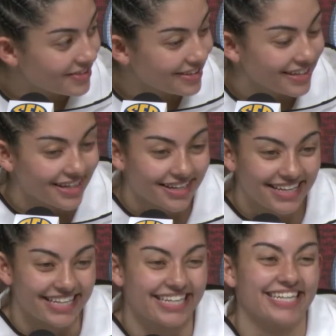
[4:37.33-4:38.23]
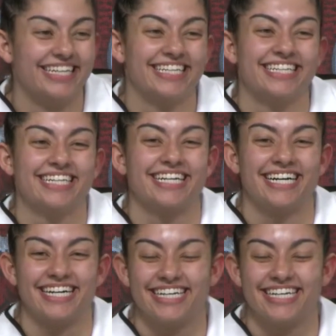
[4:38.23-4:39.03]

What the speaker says: How were you able to buckle down,